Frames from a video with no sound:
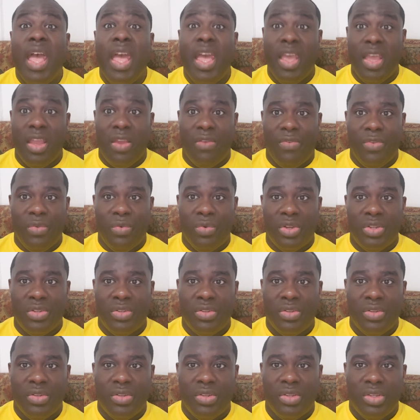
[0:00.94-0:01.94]
Hey
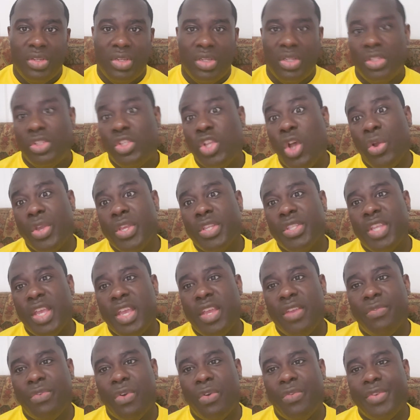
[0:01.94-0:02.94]
everyone, Token
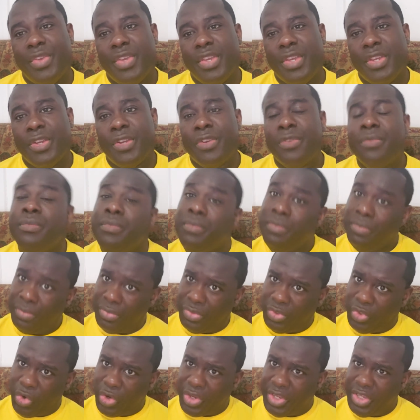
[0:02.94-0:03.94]
Dave over here,
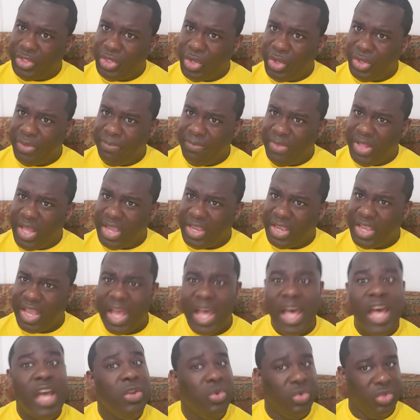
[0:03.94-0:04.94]
the dorky token black
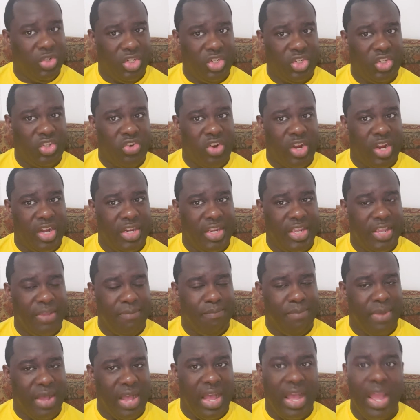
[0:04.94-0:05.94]
guy who's just trying to
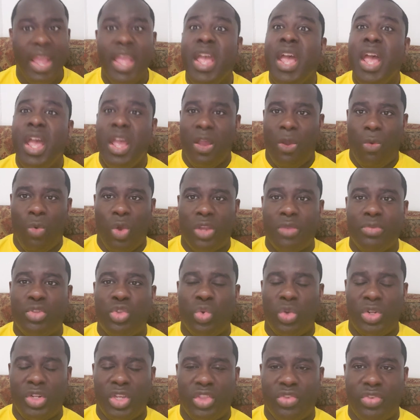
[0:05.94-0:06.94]
get by. Welcome
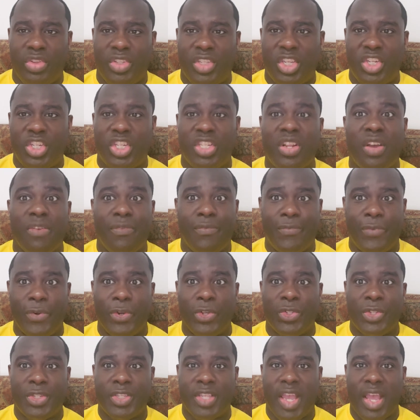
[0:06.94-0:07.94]
to another edition of
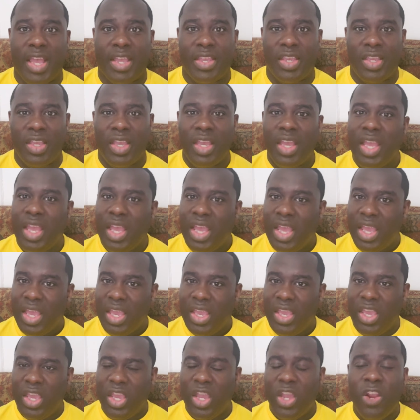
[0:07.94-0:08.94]
First Attack.
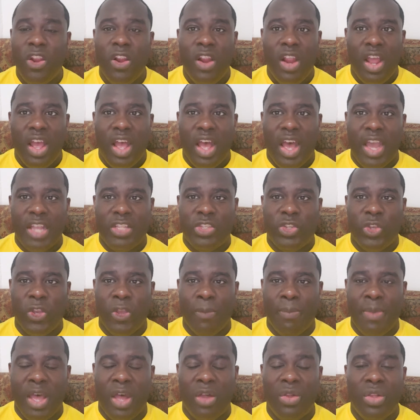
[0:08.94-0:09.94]
Here, I
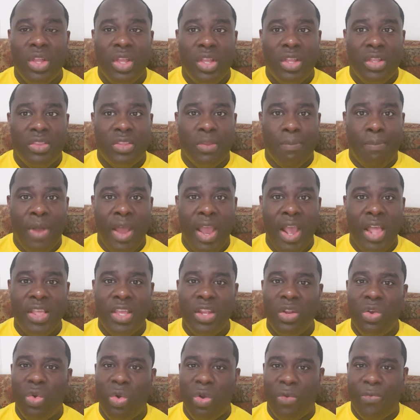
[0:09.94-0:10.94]
talk about the
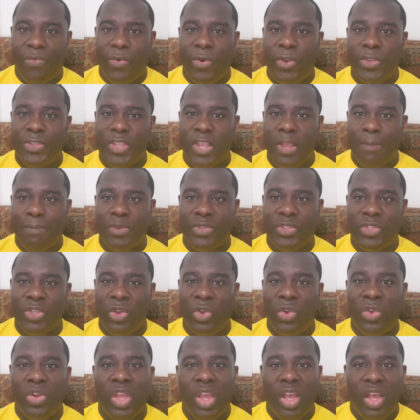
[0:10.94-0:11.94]
pilot or first
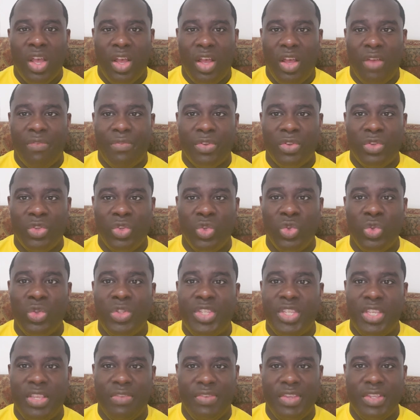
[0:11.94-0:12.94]
episode of a
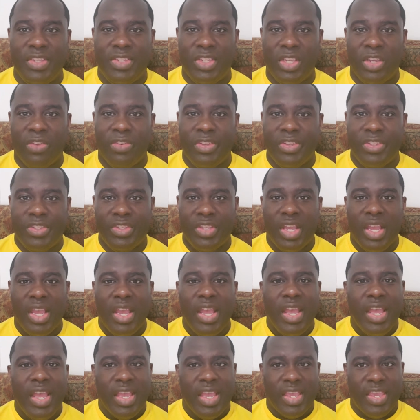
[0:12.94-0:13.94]
new TV series.
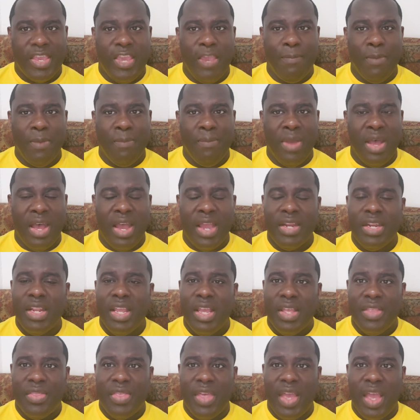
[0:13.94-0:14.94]
Keep in mind
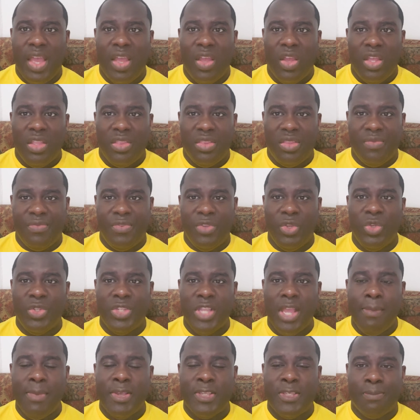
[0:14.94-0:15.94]
that the
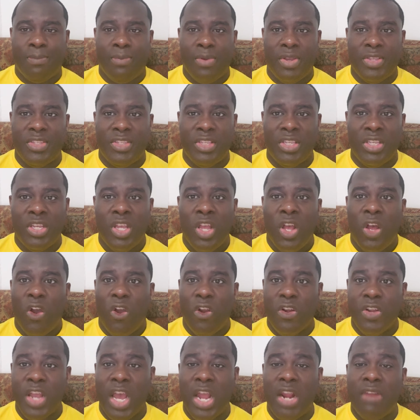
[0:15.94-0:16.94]
views I'm expressing
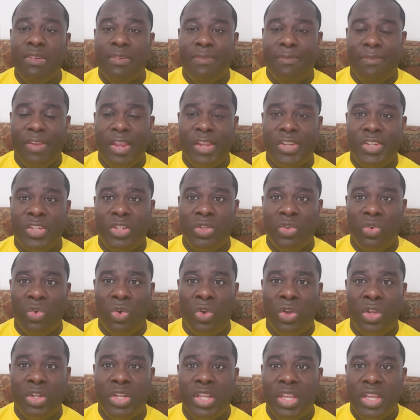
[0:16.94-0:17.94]
are not a reflection
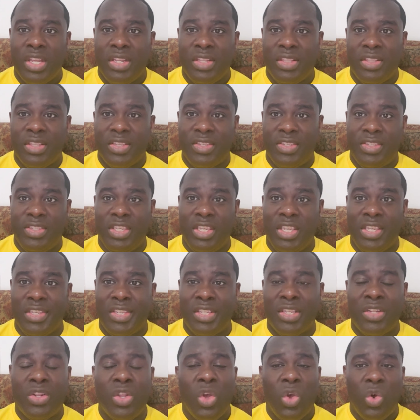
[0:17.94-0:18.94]
on the
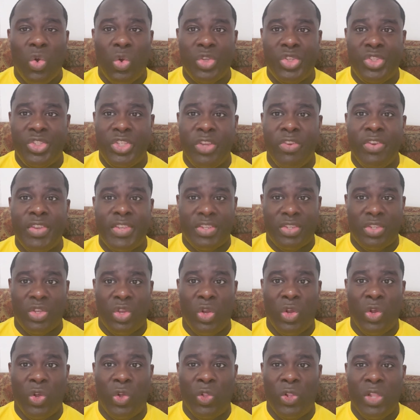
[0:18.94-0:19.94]
season or series as a
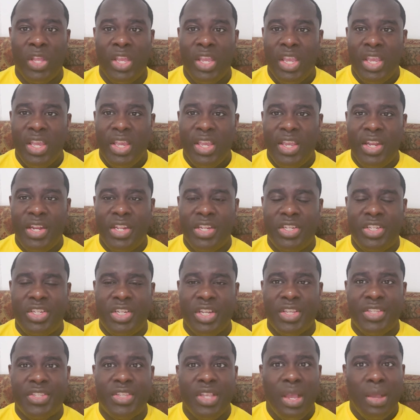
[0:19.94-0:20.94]
whole. It is
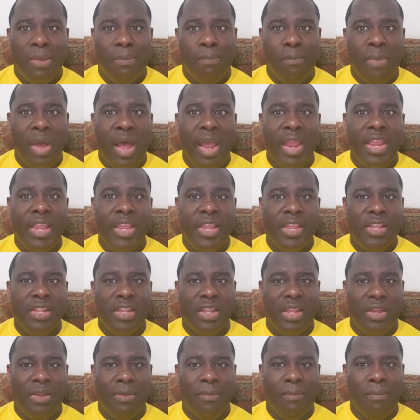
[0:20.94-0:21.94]
just my,
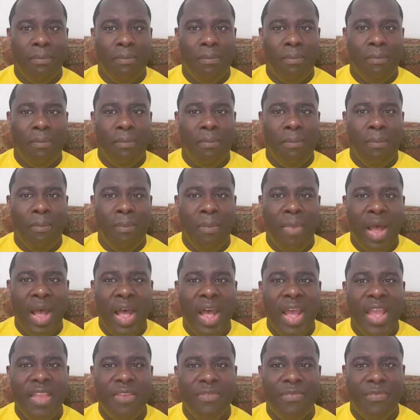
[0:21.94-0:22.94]

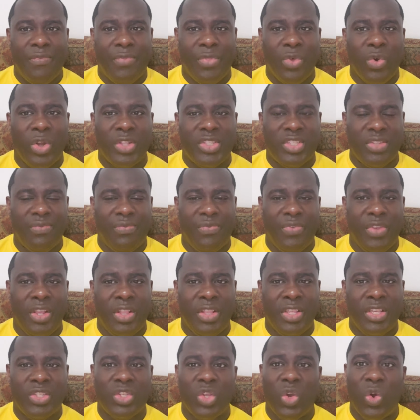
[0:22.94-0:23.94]
my thoughts and
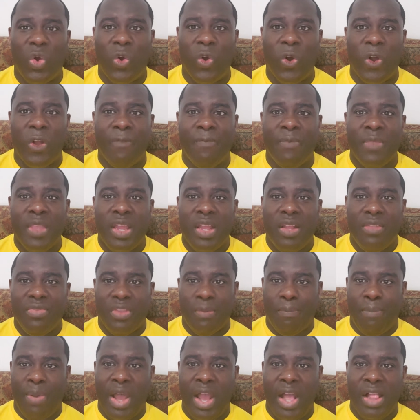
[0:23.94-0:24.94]
feelings on
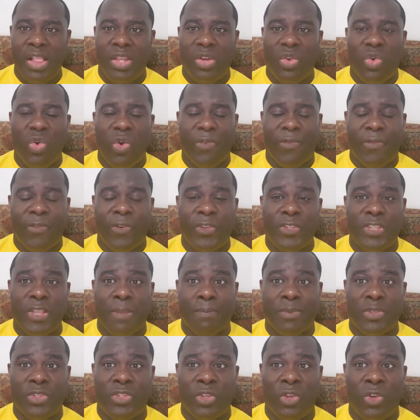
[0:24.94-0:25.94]
the pilot or first
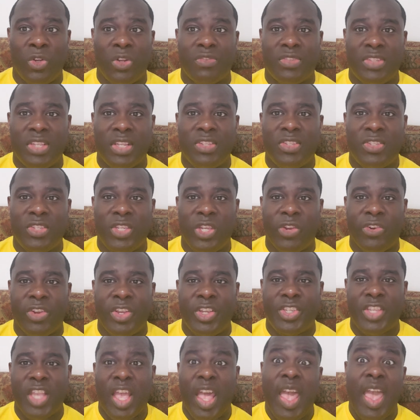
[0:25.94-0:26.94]
episode of said
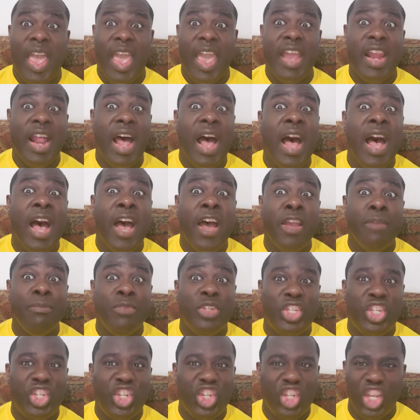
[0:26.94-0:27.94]
series, and
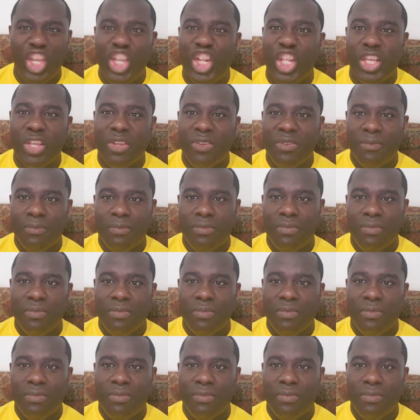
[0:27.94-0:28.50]
I'm cheating.